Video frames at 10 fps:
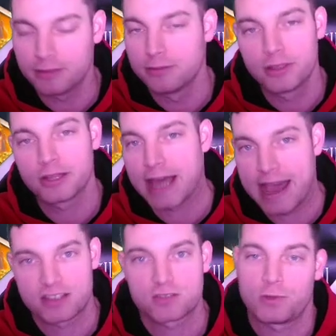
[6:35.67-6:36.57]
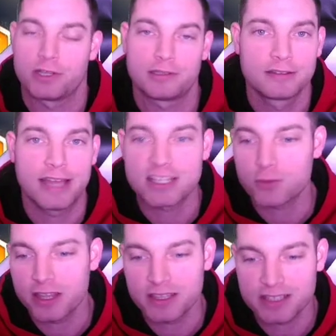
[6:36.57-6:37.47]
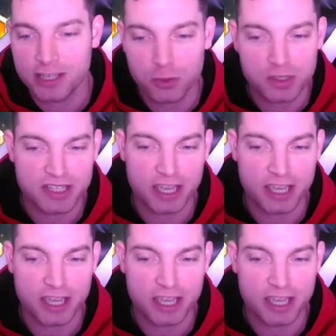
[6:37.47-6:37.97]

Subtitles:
last one. That's why they say you can take